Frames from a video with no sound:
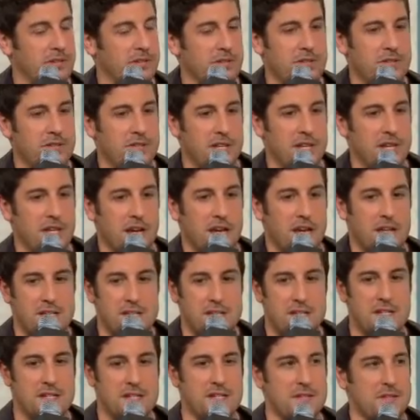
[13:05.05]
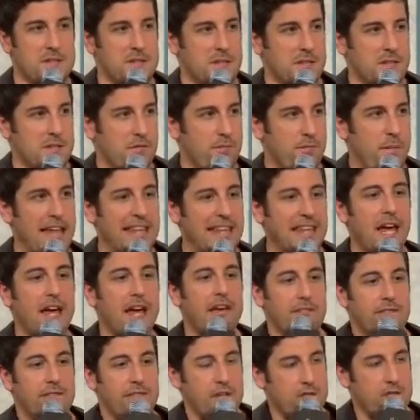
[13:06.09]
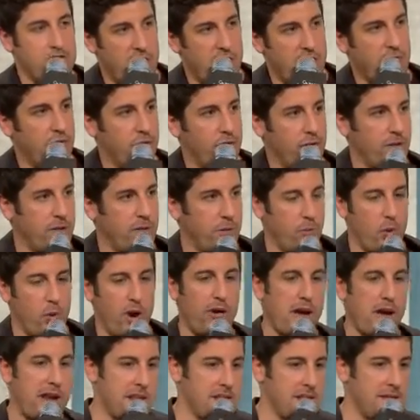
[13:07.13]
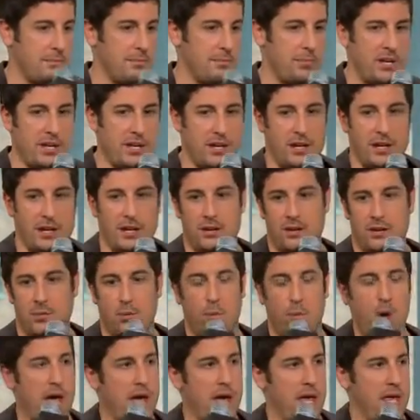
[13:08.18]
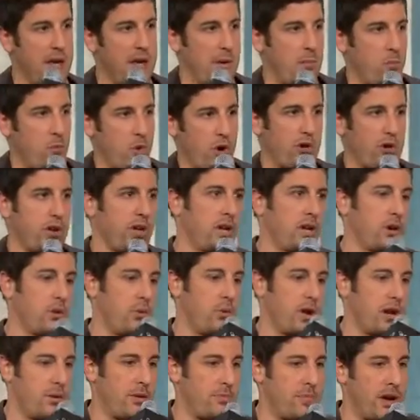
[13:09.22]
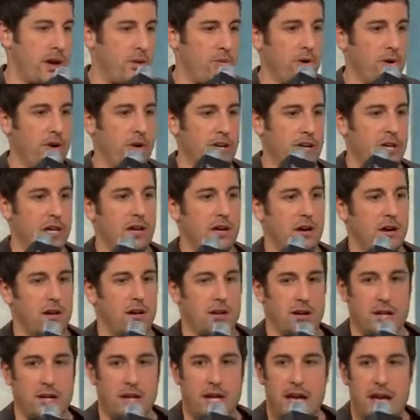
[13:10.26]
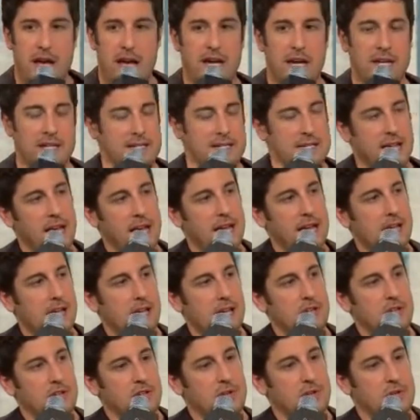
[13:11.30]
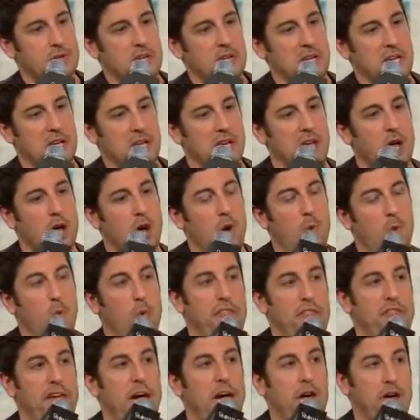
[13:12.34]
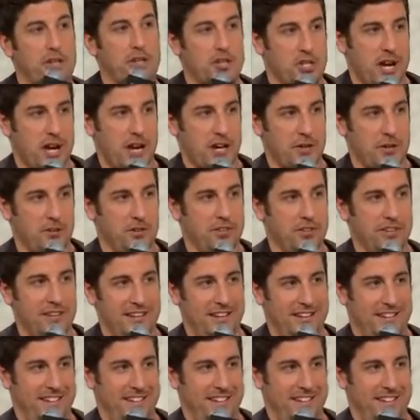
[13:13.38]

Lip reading: there's the inconsistencies of my life in general and where I need to be and when I'm working or when I'm not working or anxiety-inducing without a child.